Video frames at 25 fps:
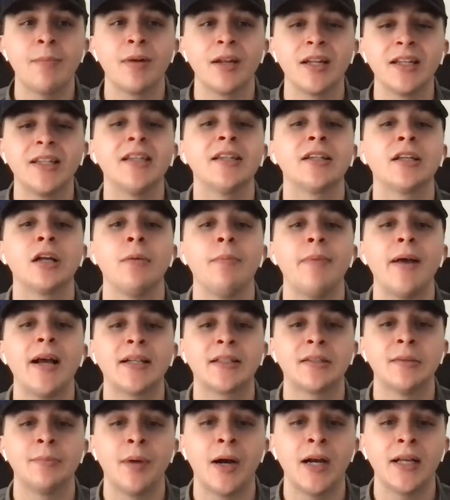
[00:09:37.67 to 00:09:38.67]
but it didn't come
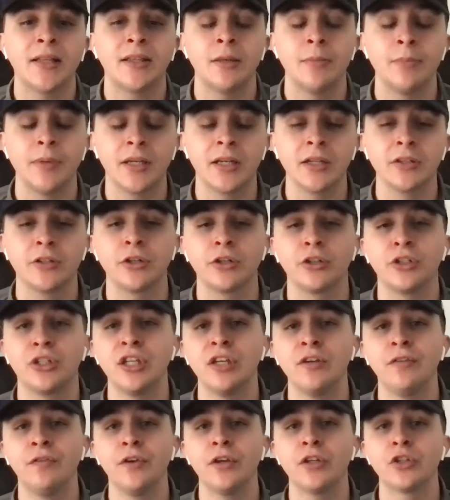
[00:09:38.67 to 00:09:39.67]
back to bite them because their
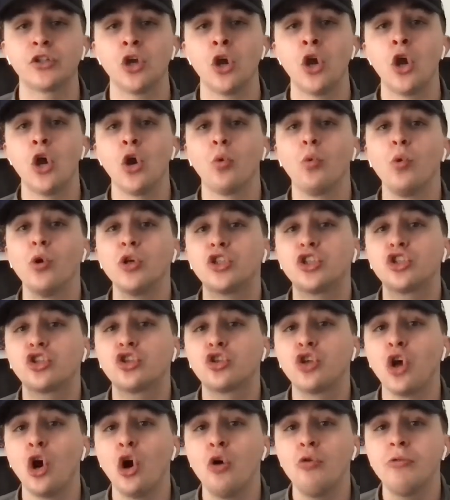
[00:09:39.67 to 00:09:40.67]
defense was
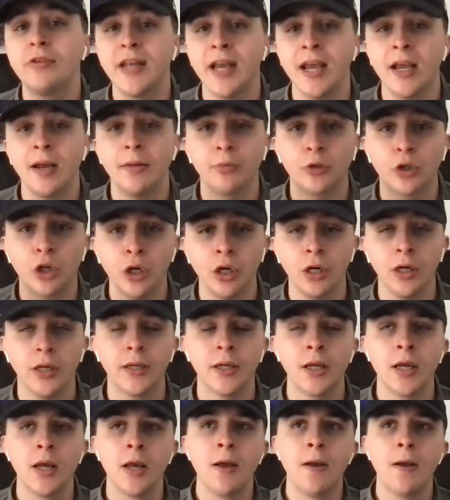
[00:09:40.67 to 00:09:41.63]
so damn good.